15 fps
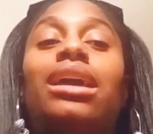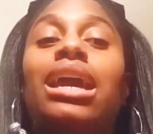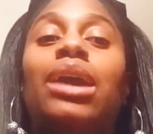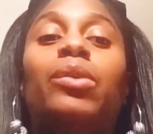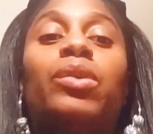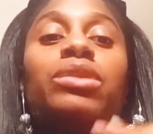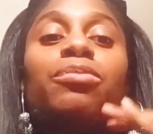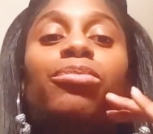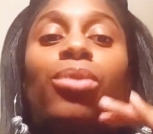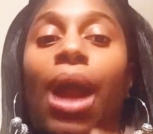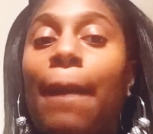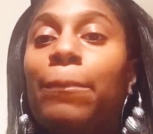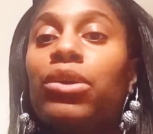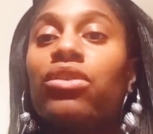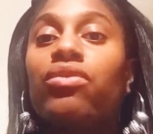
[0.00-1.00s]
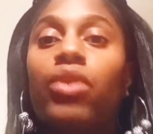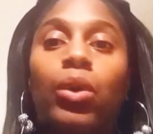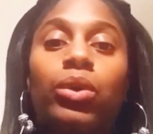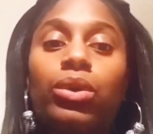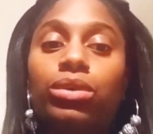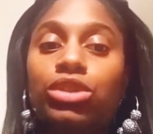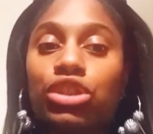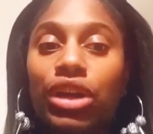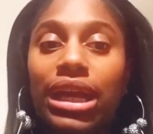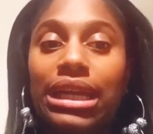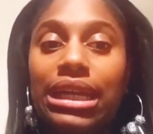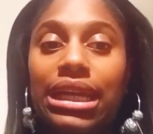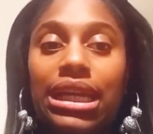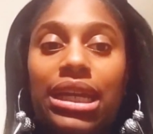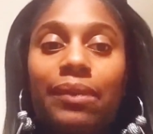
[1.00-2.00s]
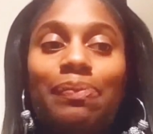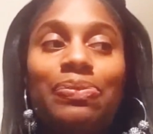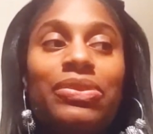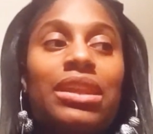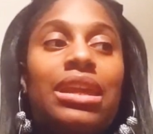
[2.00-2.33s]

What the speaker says: and with proper vocal training,